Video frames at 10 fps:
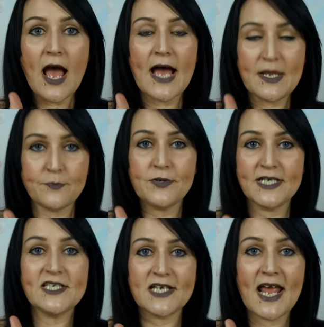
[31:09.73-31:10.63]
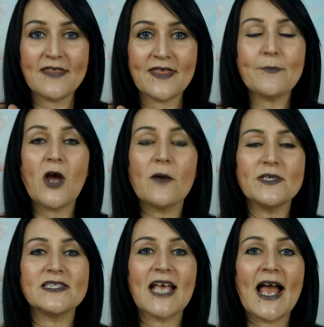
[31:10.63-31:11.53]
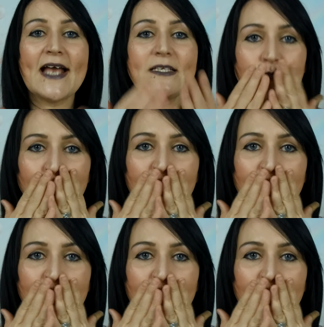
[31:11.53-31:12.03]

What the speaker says: I appreciate them comments, guys.